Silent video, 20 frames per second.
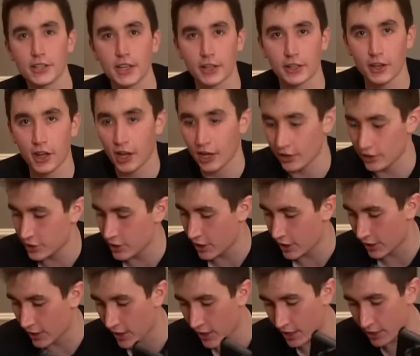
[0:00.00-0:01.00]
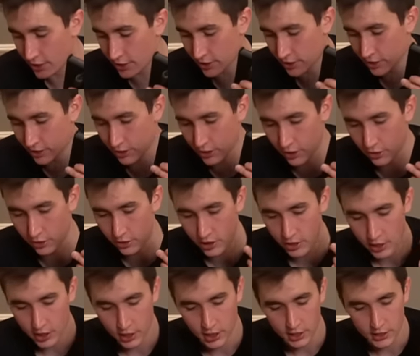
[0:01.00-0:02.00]
technology, I guess. So
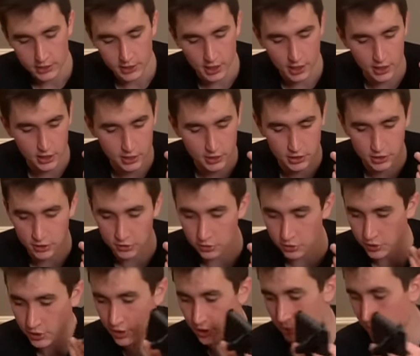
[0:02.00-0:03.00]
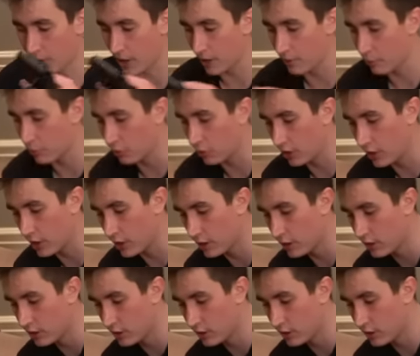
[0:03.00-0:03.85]
excited to use this bad boy.